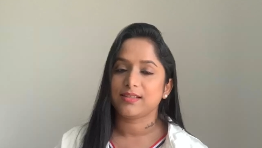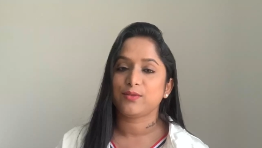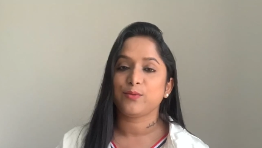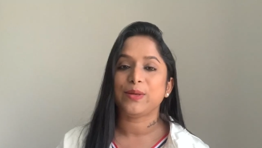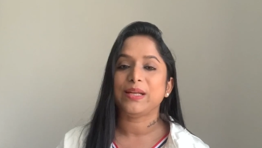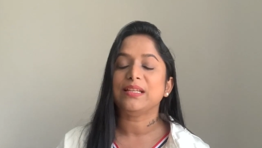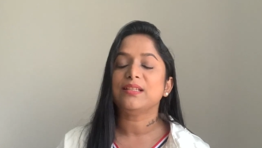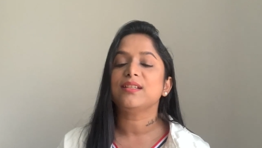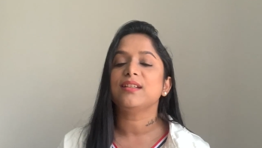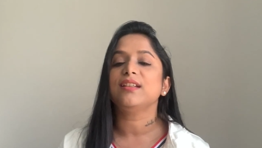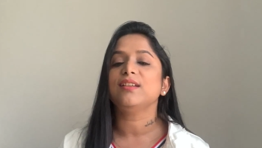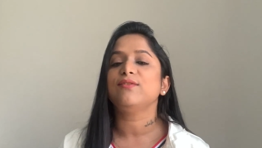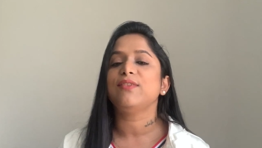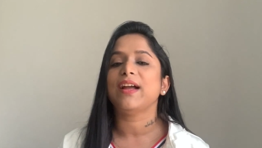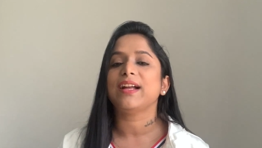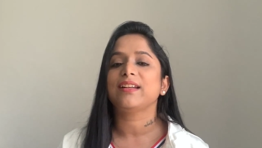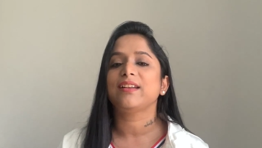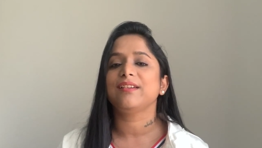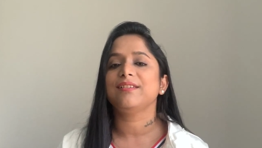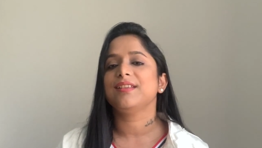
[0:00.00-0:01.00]
So internal
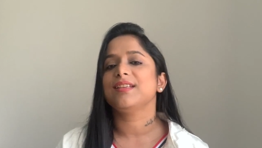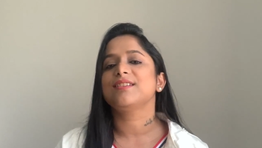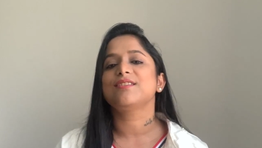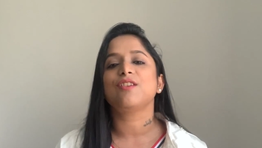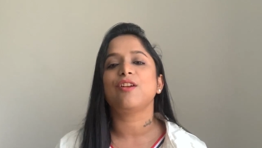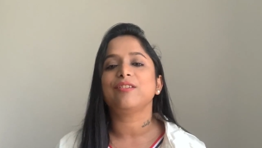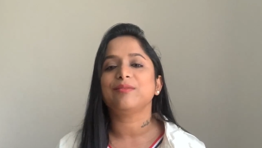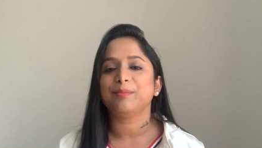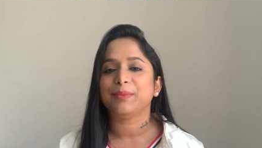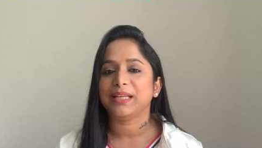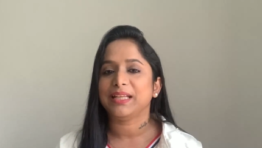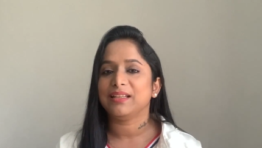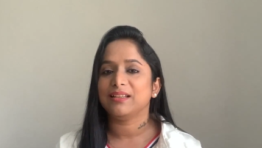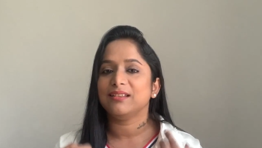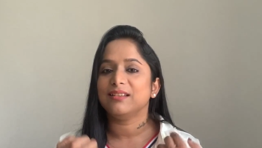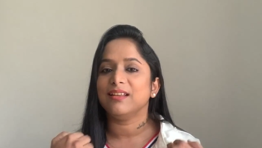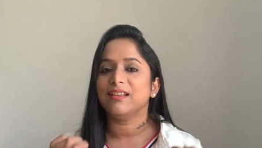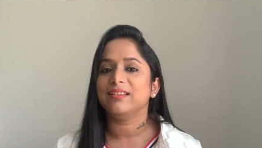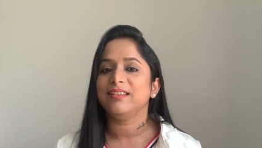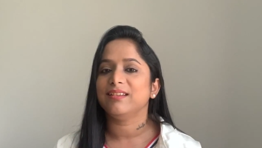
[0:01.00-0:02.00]
factor does not
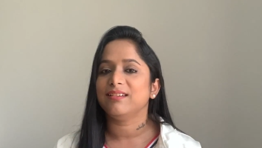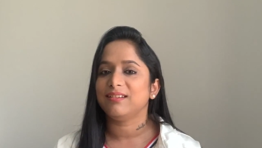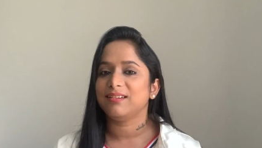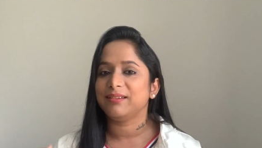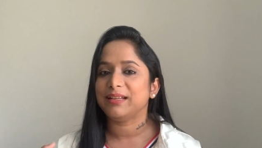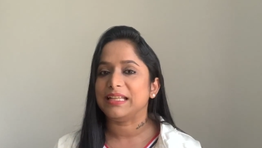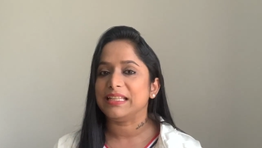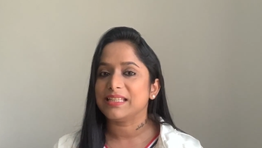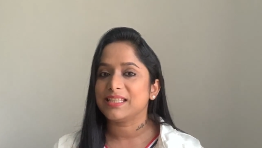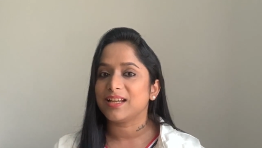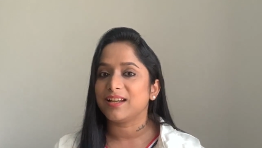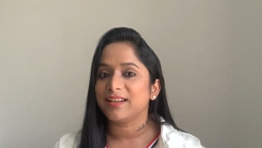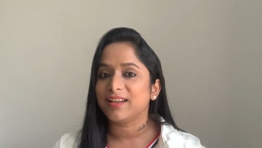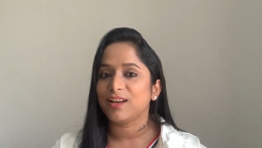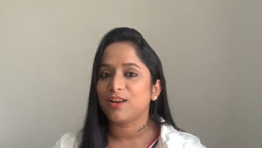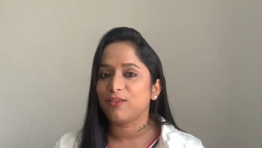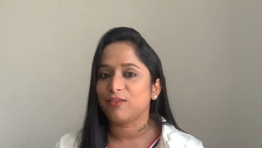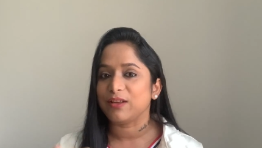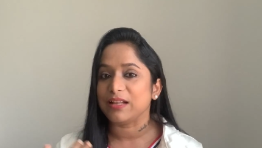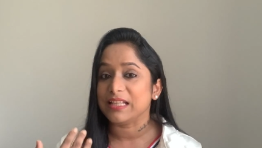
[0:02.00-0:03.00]
mean the
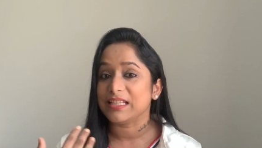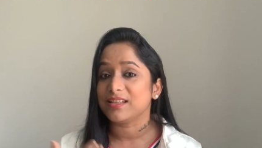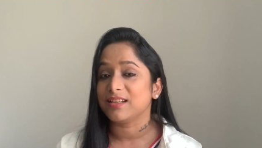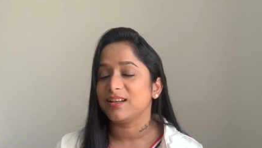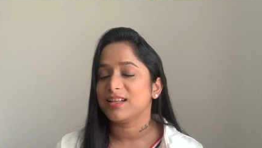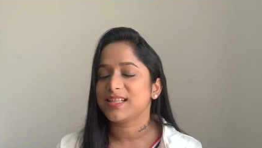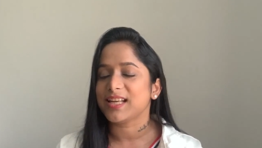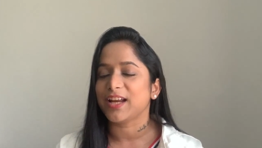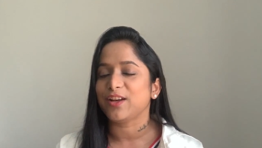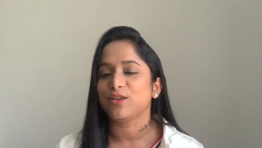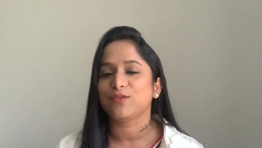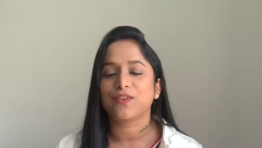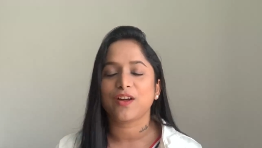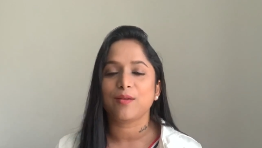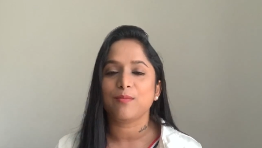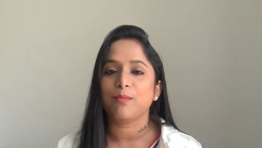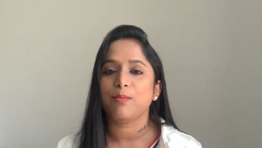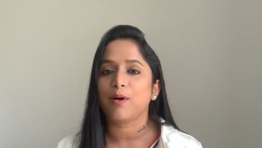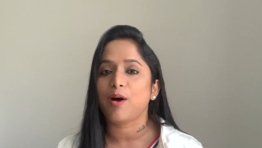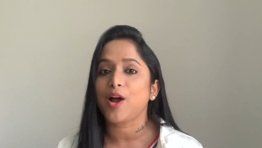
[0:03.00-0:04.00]
internal side of our
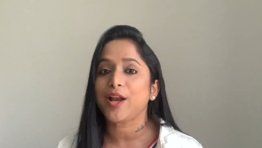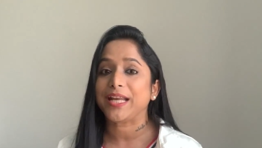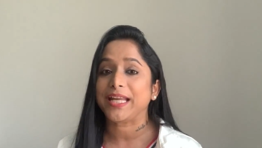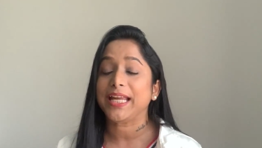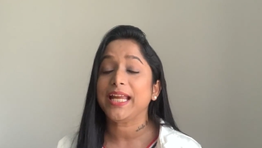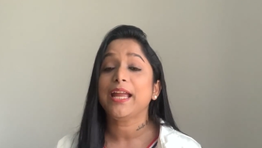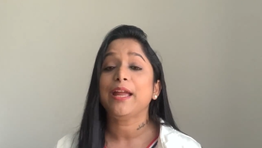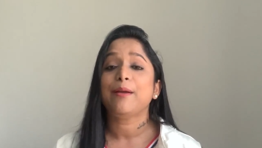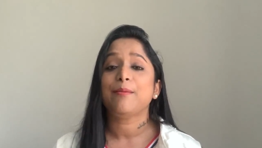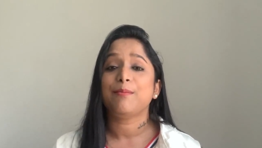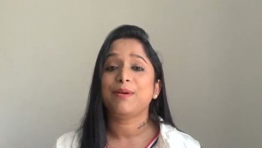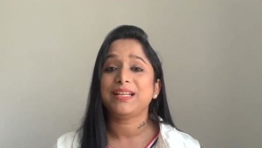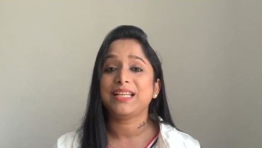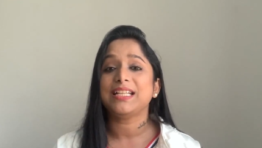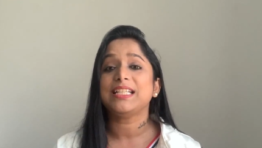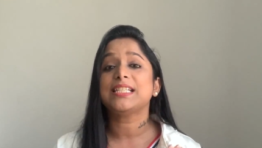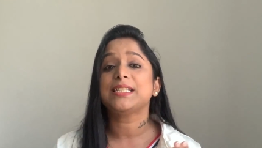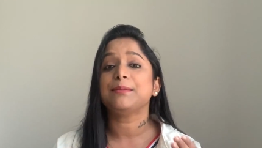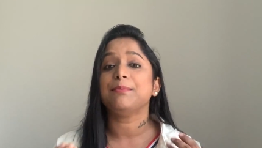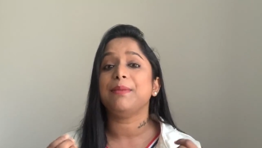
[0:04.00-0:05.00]
body, but
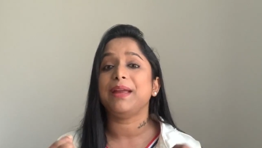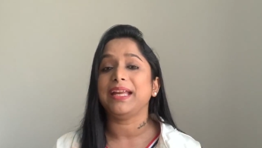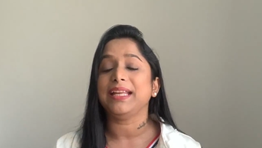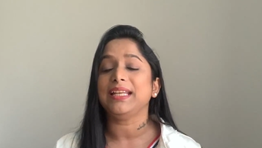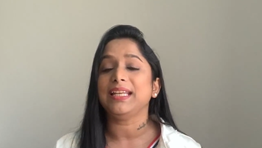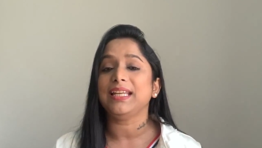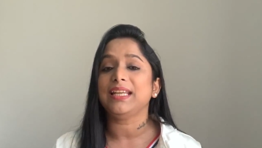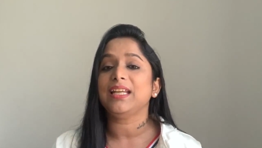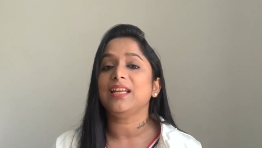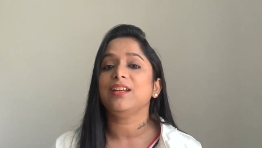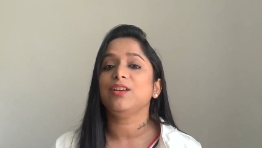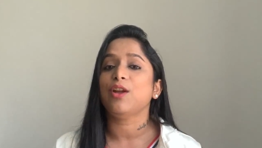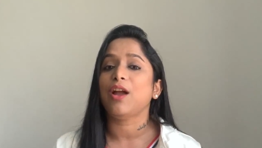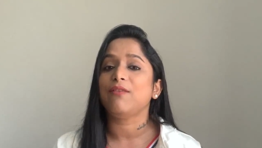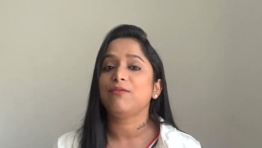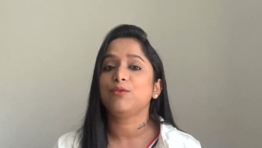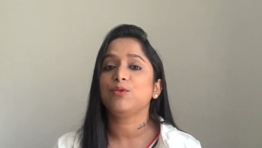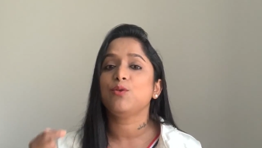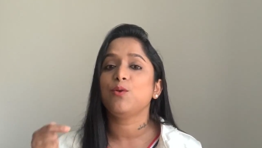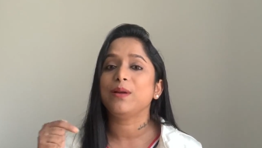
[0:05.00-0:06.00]
it's mainly you
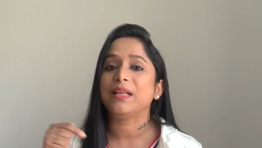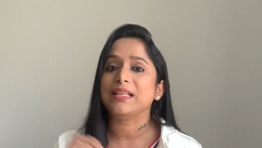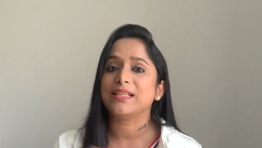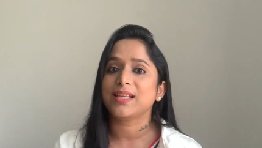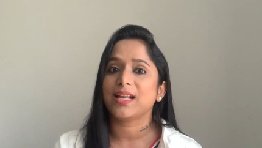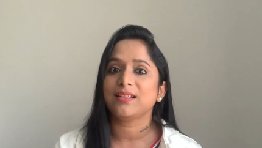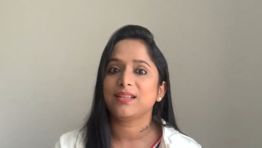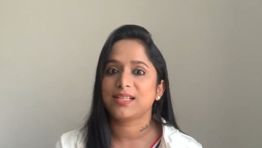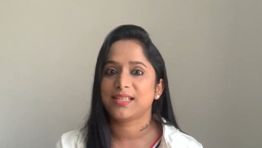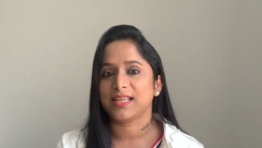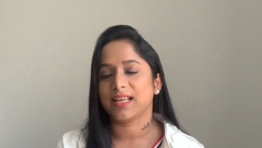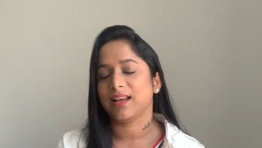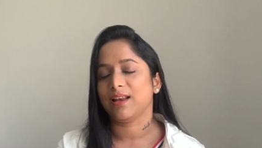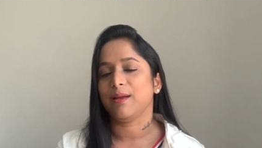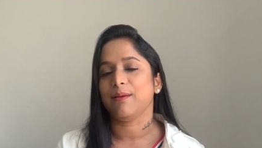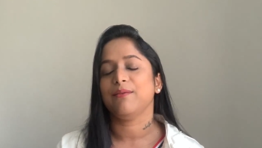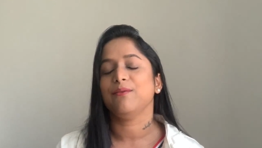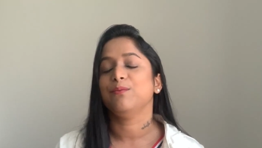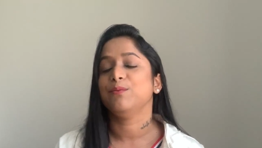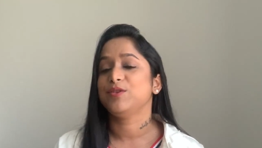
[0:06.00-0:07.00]
have to go inside the cell,
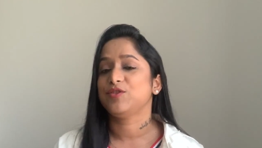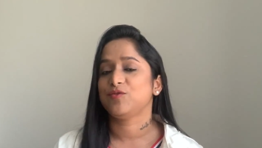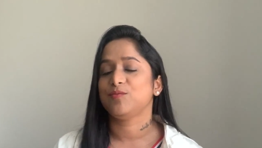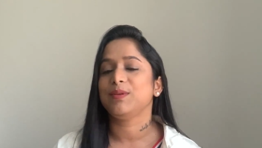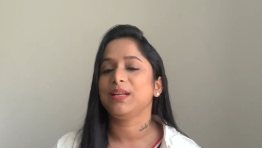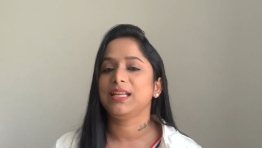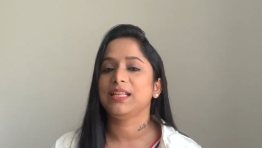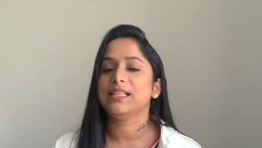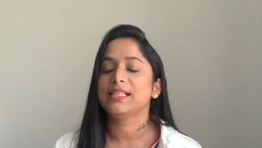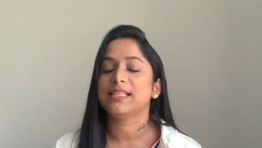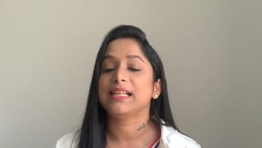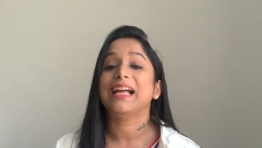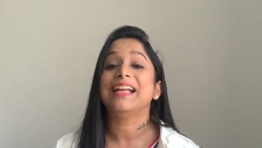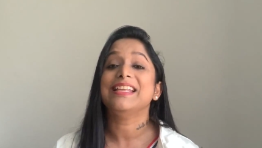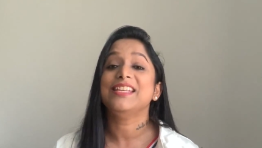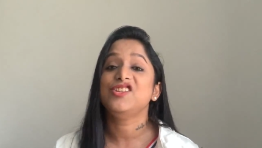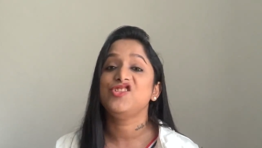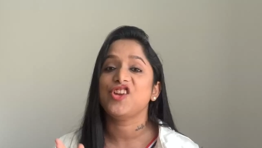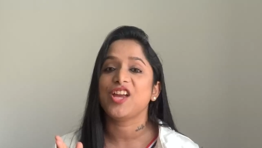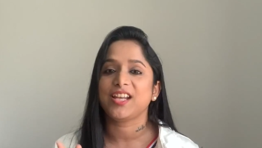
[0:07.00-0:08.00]
which means
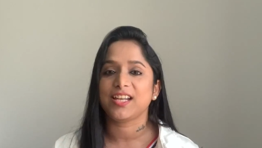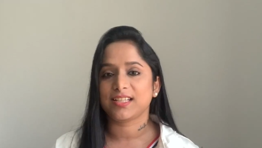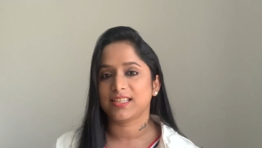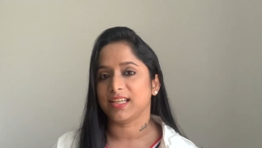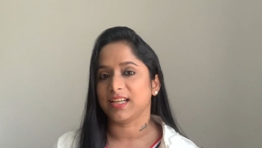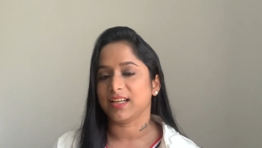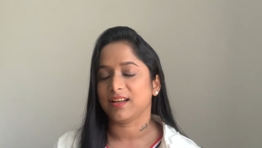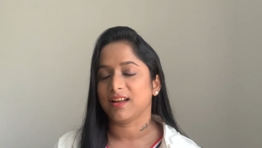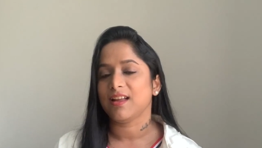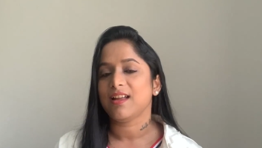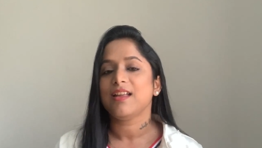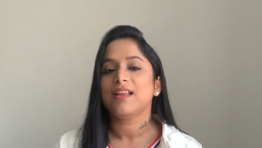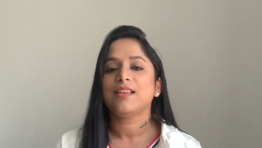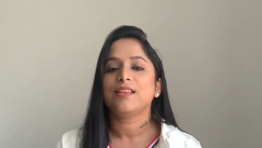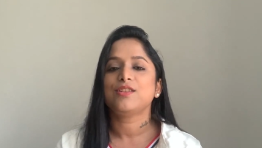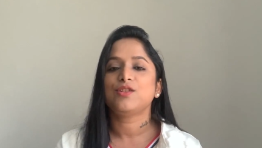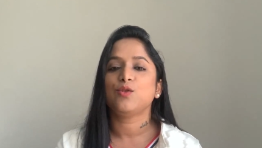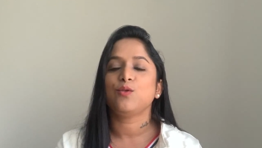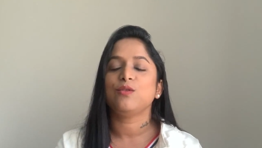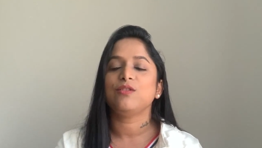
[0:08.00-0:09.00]
genetic.
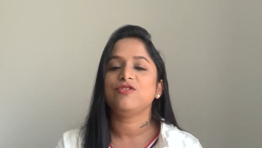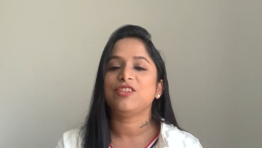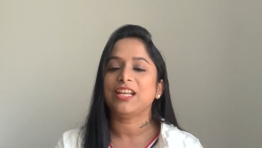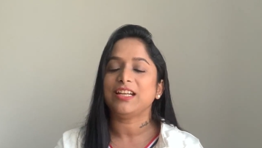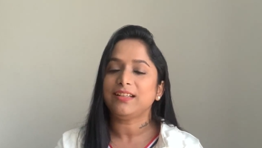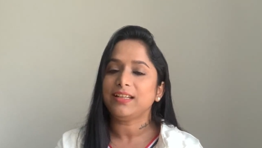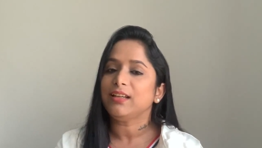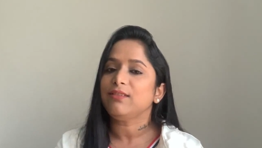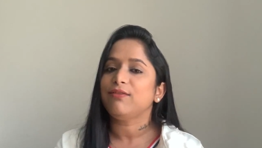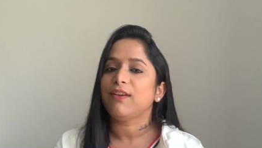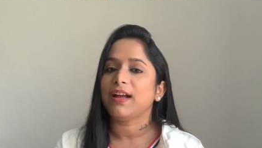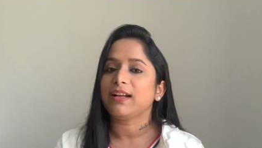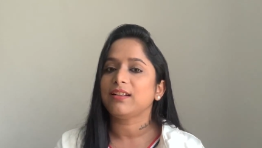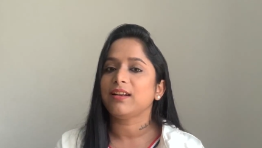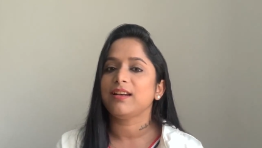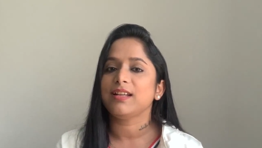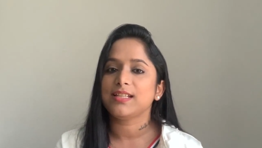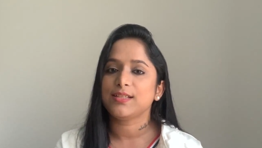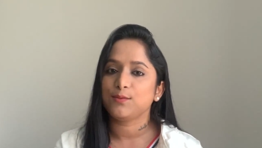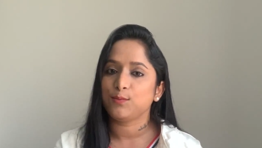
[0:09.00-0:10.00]
So genetic factor
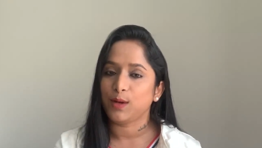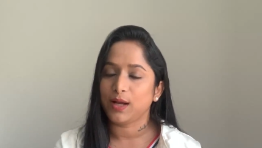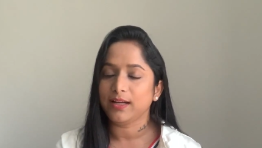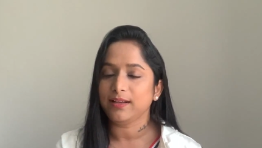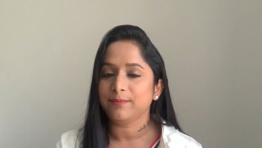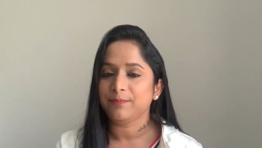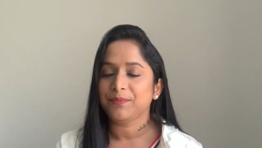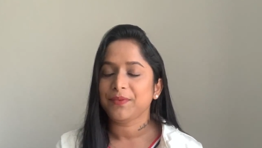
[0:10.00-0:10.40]
is one,